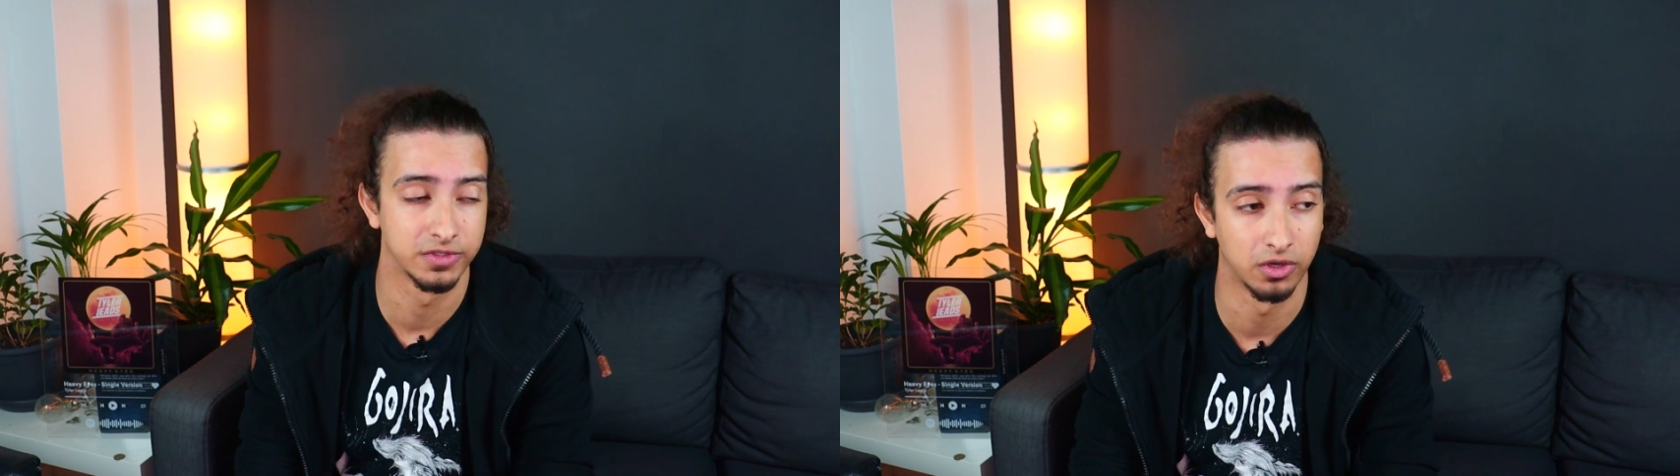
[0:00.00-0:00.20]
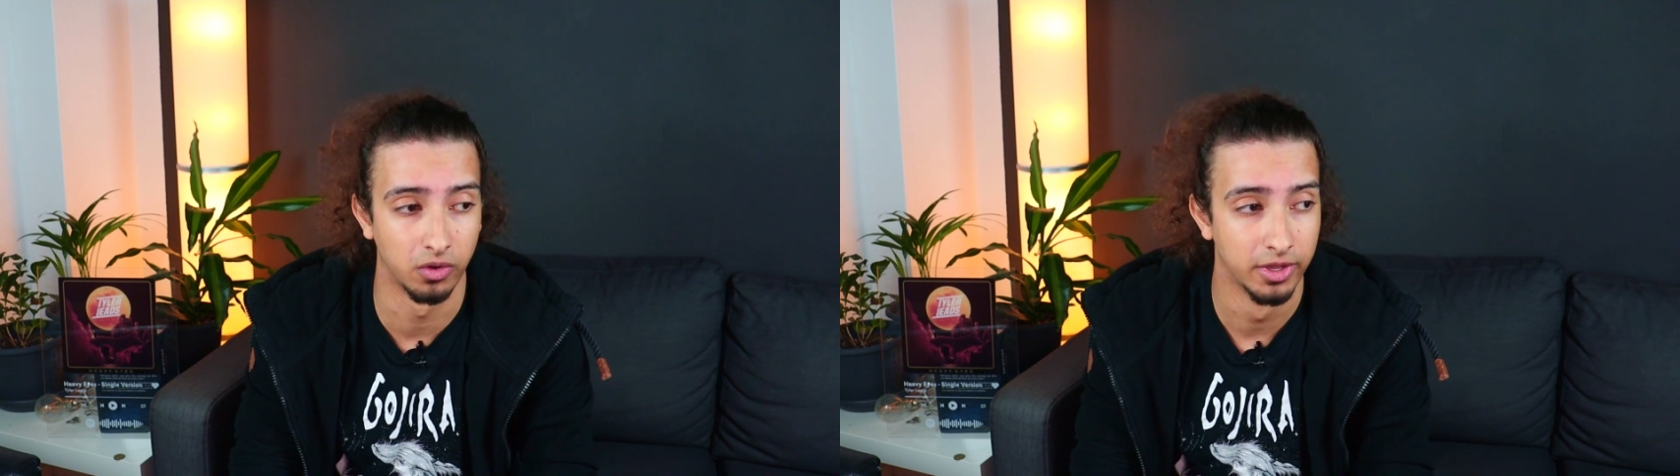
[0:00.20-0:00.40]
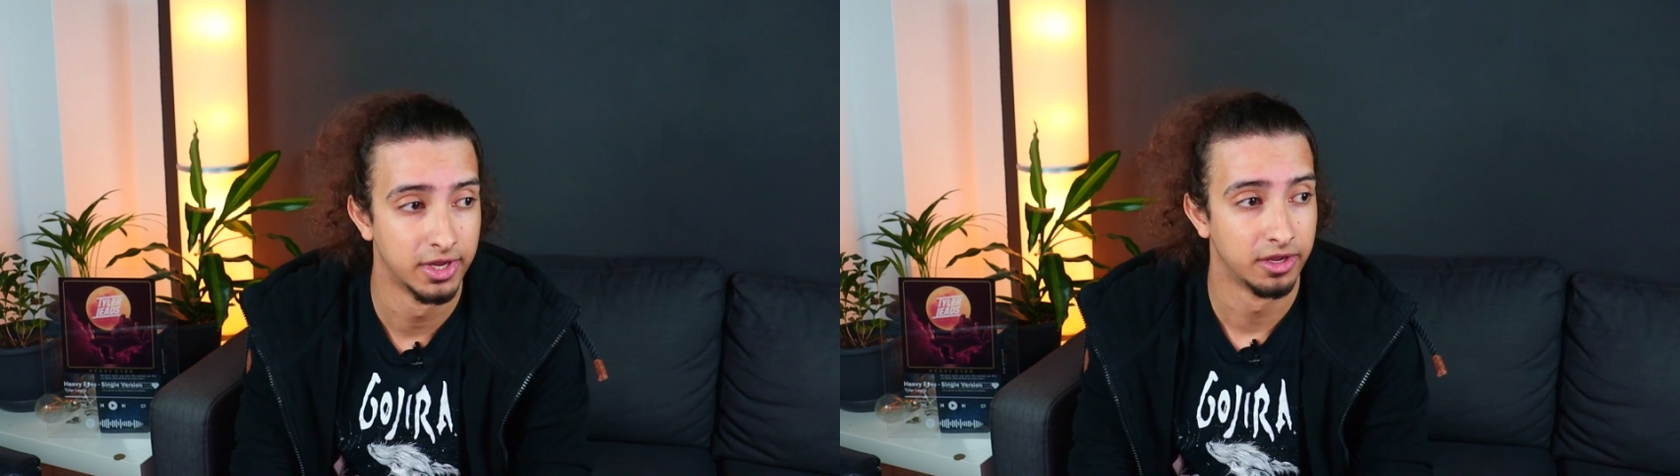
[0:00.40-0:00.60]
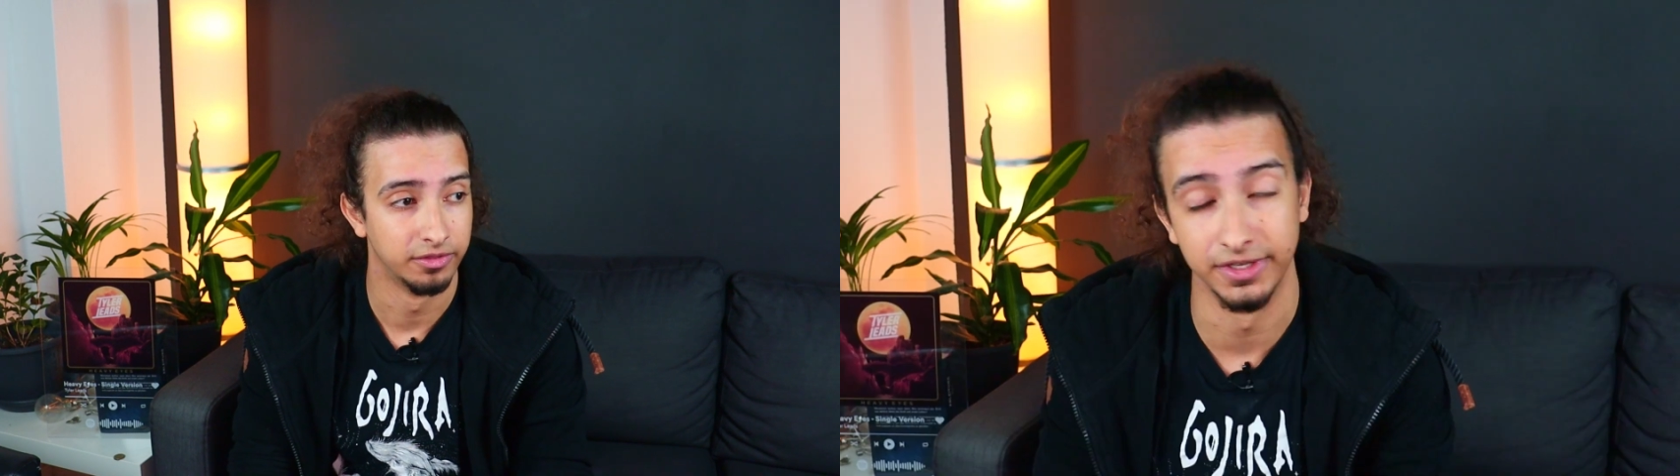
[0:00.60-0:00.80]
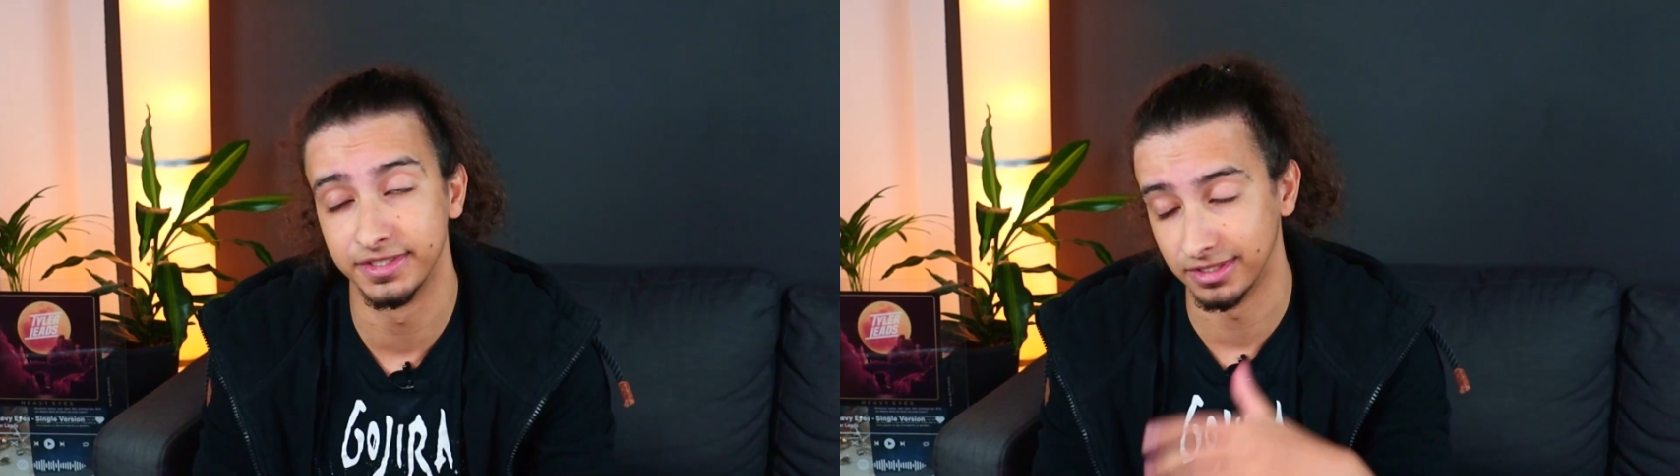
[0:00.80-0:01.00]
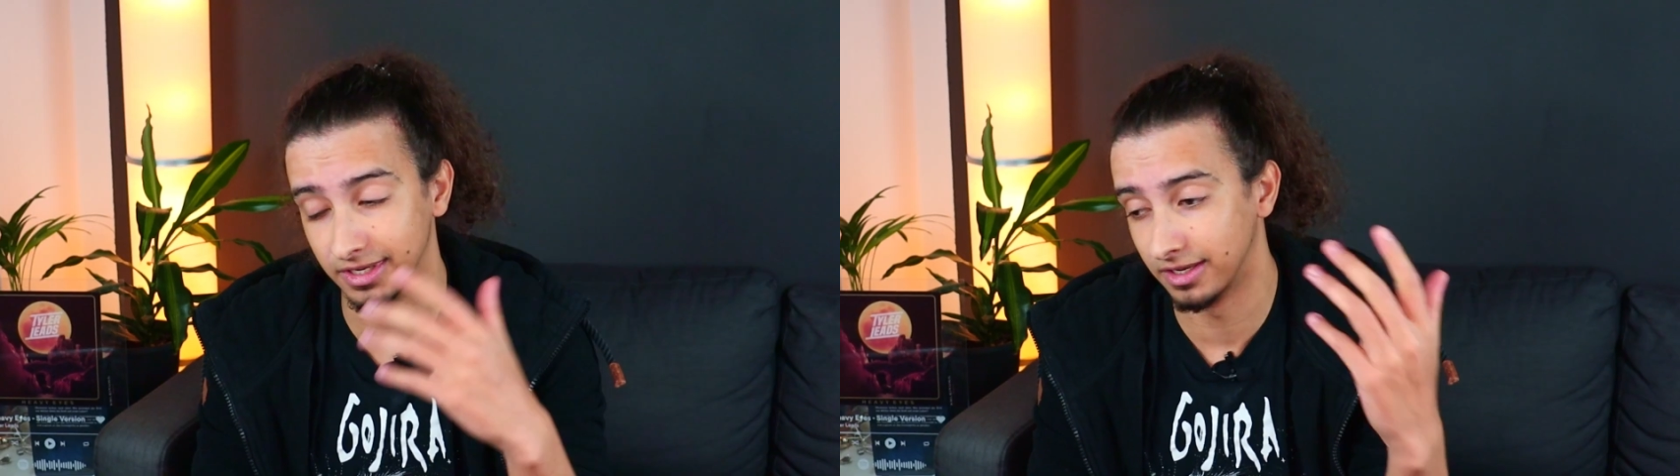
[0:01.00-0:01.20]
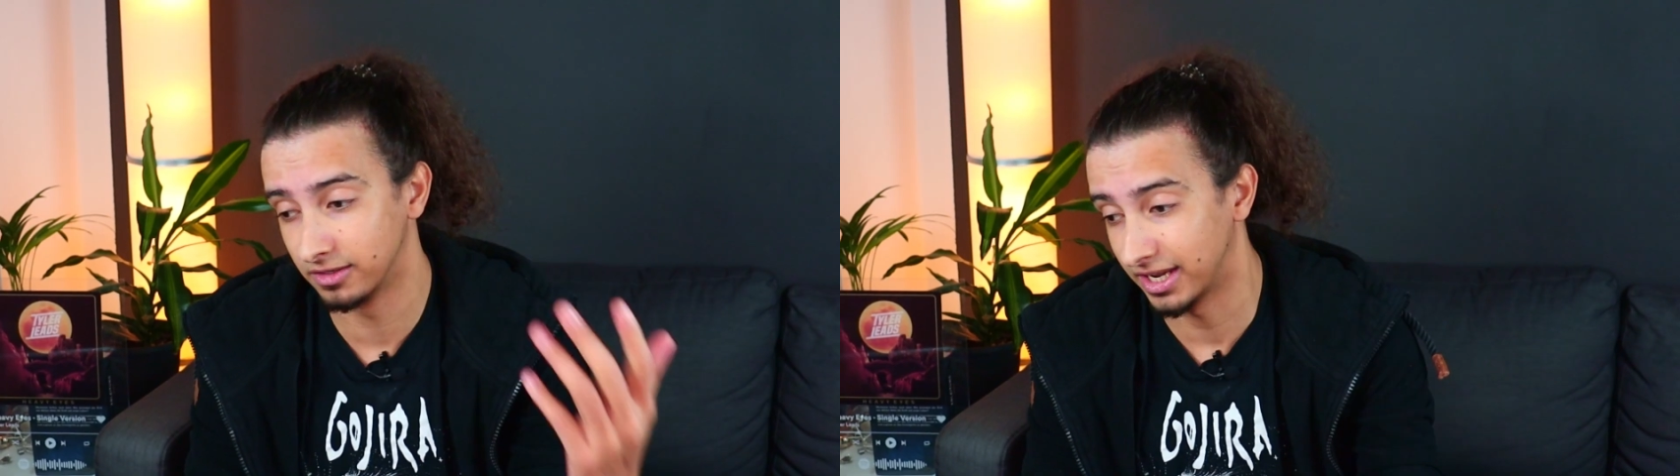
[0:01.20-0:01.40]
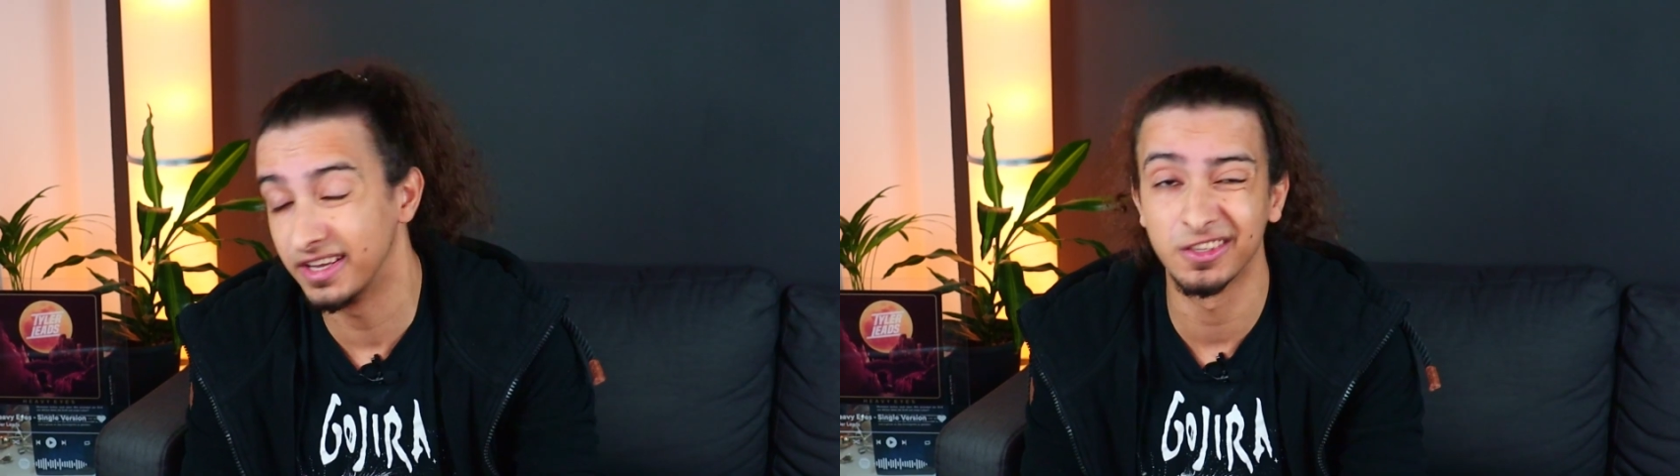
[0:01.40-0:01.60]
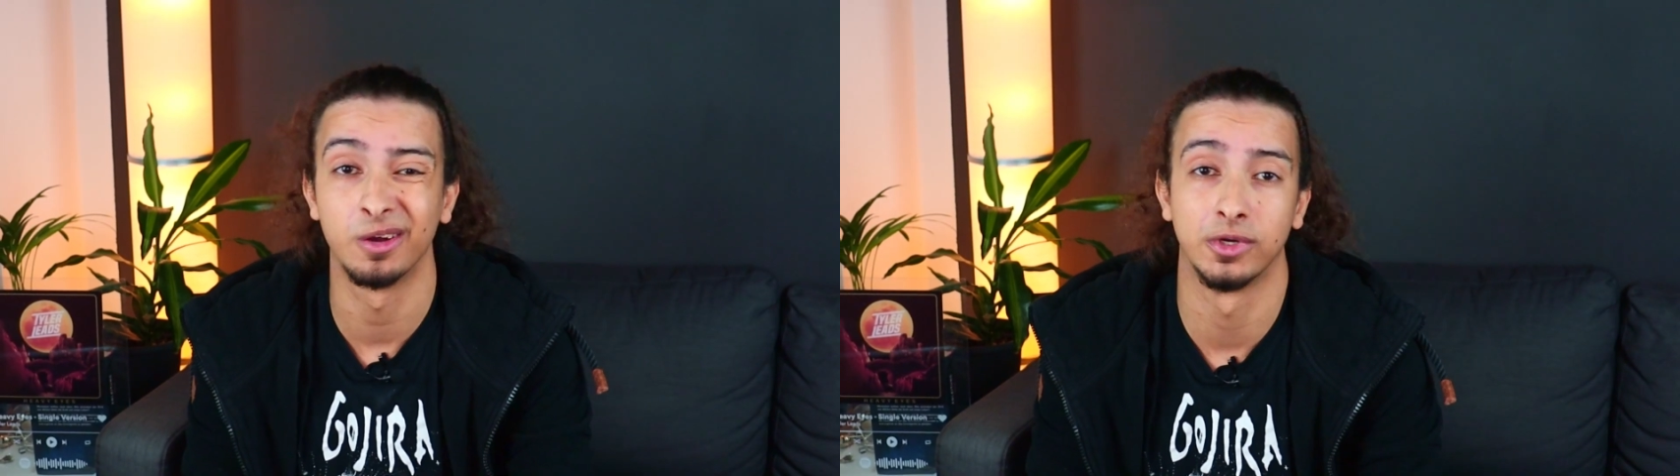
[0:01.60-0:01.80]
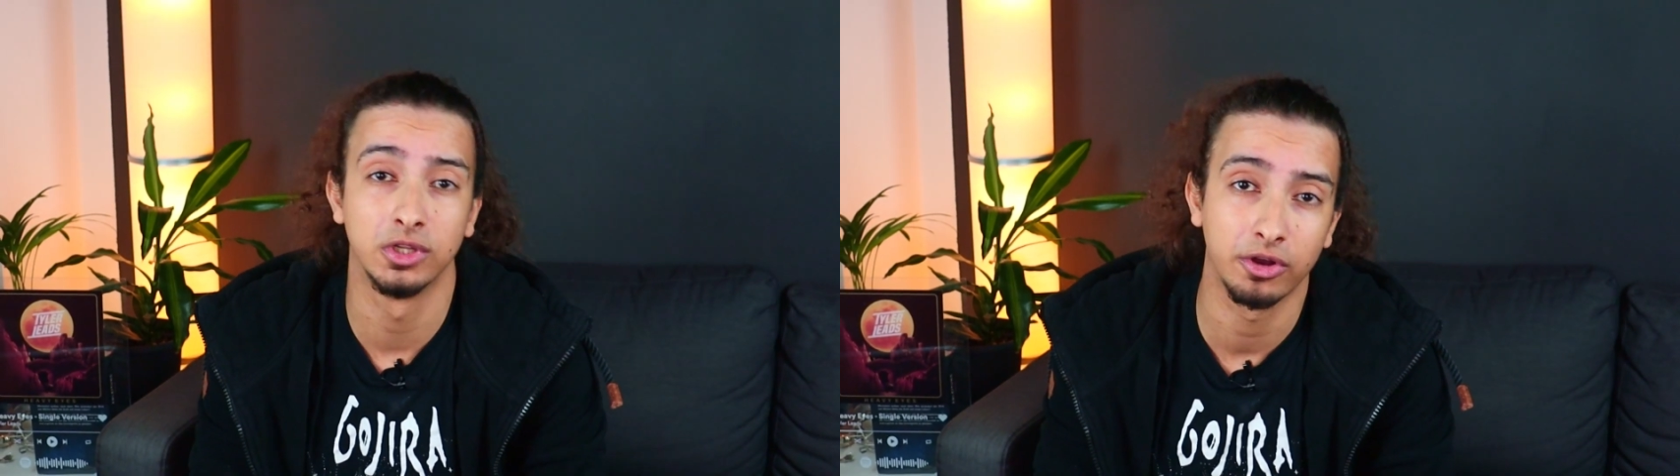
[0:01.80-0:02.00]
So this takes
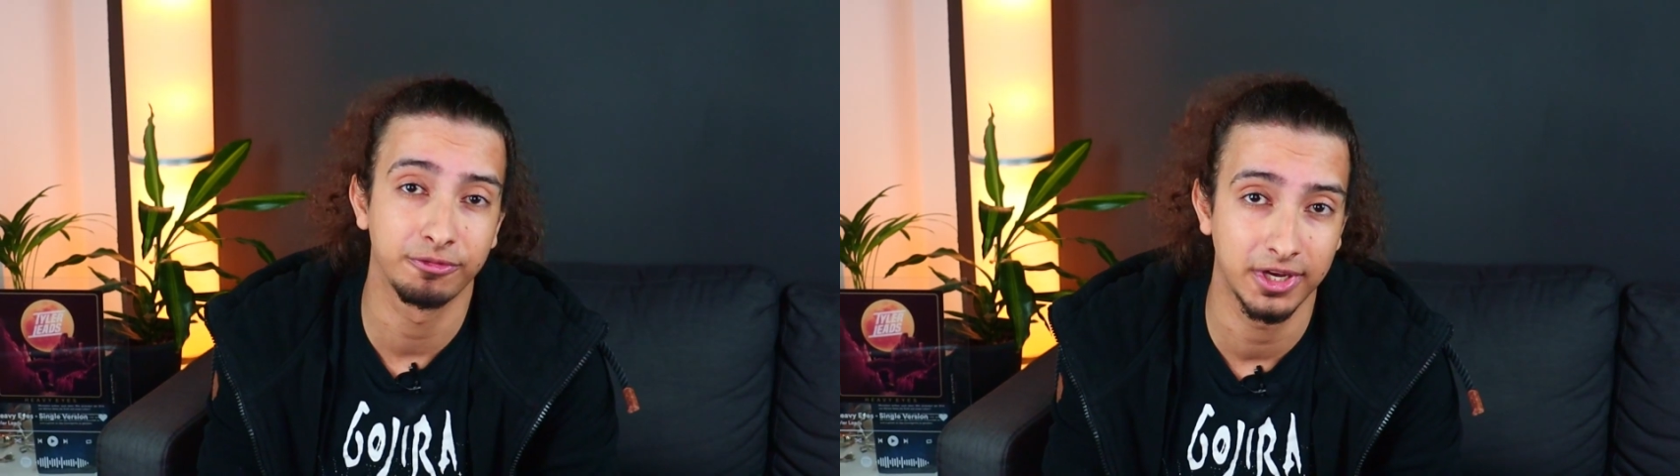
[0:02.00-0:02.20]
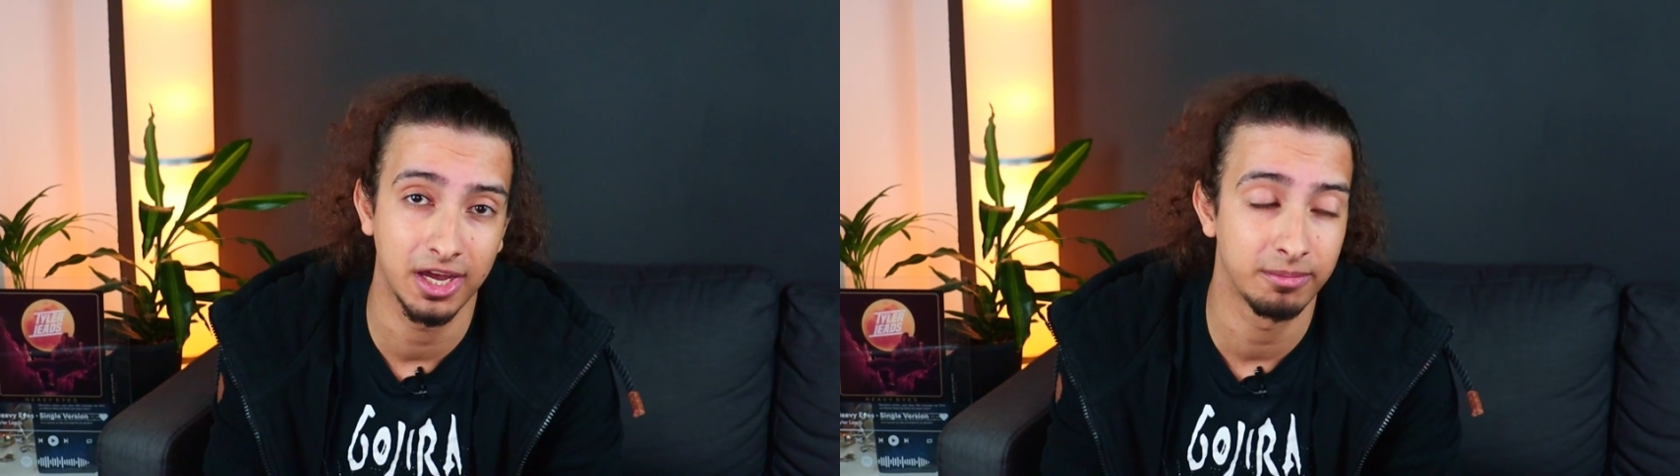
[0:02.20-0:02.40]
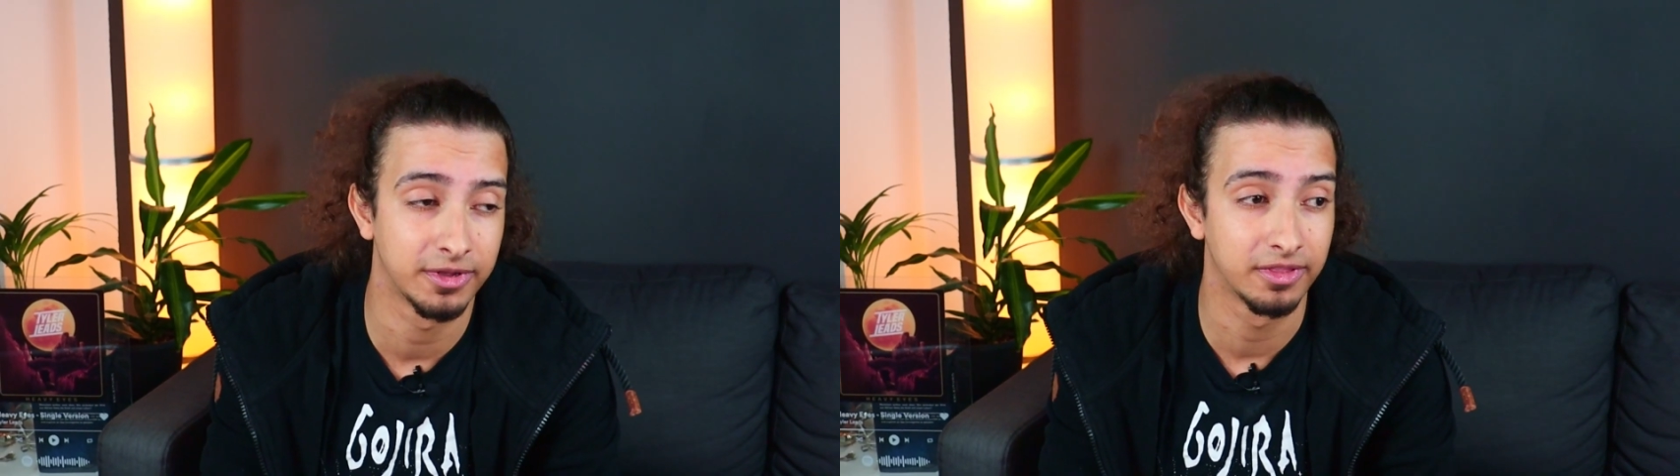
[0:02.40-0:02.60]
up a lot of time,